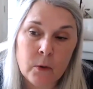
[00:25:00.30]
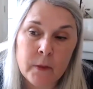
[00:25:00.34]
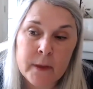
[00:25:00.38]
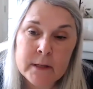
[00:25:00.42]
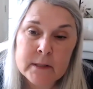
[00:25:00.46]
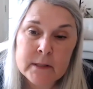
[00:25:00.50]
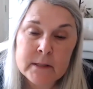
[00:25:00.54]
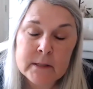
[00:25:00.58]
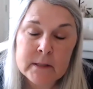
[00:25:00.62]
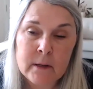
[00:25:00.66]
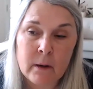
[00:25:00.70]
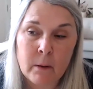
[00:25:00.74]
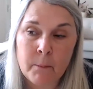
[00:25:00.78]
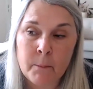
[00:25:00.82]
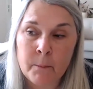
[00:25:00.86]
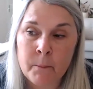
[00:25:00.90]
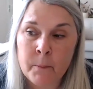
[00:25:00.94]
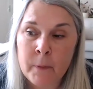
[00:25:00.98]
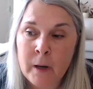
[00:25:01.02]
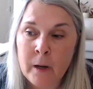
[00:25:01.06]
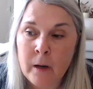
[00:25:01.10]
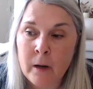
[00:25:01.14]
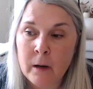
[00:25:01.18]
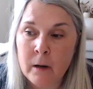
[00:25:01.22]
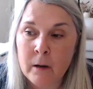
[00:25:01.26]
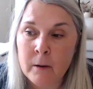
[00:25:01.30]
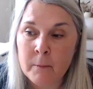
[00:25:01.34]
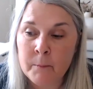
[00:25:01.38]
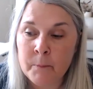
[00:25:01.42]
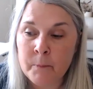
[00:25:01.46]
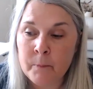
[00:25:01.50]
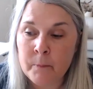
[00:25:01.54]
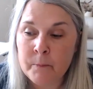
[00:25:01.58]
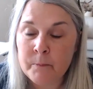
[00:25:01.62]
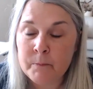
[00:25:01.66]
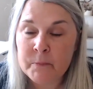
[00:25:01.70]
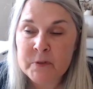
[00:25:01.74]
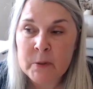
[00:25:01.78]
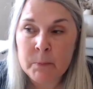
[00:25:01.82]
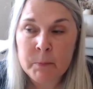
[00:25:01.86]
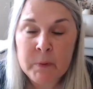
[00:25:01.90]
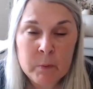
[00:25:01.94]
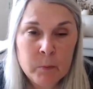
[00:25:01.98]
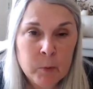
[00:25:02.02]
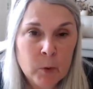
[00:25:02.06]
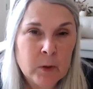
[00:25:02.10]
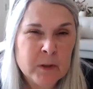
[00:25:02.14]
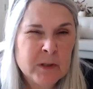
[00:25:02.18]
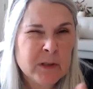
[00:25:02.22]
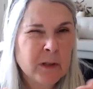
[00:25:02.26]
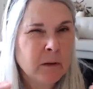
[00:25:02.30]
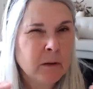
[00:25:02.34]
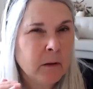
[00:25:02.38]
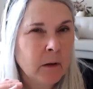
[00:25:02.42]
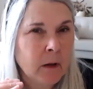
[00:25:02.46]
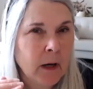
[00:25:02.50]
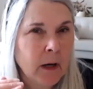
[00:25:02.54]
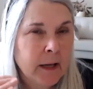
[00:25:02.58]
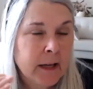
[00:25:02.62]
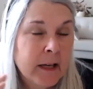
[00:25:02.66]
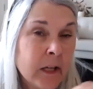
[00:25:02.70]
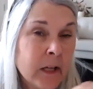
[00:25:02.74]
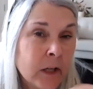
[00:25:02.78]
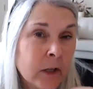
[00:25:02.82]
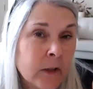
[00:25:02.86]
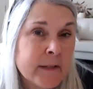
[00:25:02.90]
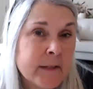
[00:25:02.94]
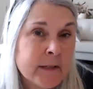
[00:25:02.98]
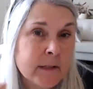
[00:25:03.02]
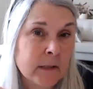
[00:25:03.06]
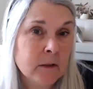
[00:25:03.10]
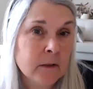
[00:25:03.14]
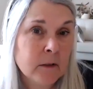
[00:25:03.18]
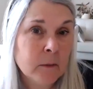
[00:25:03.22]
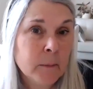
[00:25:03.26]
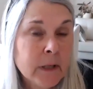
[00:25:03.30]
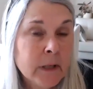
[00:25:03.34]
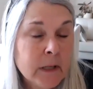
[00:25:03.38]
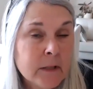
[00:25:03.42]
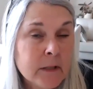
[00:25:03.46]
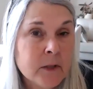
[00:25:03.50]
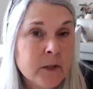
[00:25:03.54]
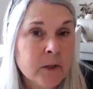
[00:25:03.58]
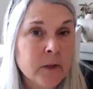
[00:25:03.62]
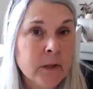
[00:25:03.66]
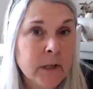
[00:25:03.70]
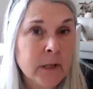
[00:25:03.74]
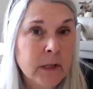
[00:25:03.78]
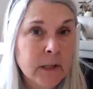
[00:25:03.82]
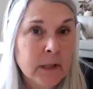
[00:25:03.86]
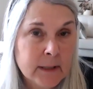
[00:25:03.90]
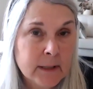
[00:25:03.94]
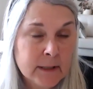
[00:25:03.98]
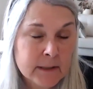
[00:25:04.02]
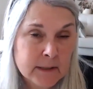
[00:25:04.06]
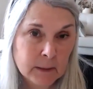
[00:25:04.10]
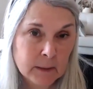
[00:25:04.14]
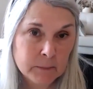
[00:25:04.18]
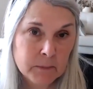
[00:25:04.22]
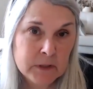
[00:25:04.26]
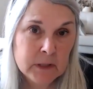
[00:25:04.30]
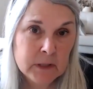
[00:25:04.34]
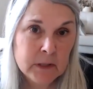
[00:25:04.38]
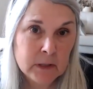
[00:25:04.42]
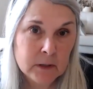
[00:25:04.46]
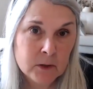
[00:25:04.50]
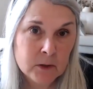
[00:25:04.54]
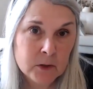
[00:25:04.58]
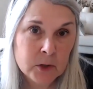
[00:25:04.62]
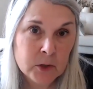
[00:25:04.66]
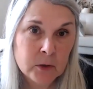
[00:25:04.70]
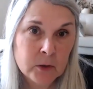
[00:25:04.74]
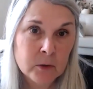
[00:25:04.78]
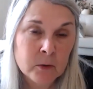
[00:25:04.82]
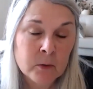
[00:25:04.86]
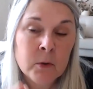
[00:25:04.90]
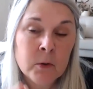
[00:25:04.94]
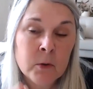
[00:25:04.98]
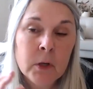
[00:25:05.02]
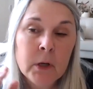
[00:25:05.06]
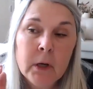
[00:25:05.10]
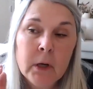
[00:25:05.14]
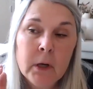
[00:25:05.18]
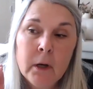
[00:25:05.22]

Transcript: that some people, I hear it's a little bit easier to get accepted into.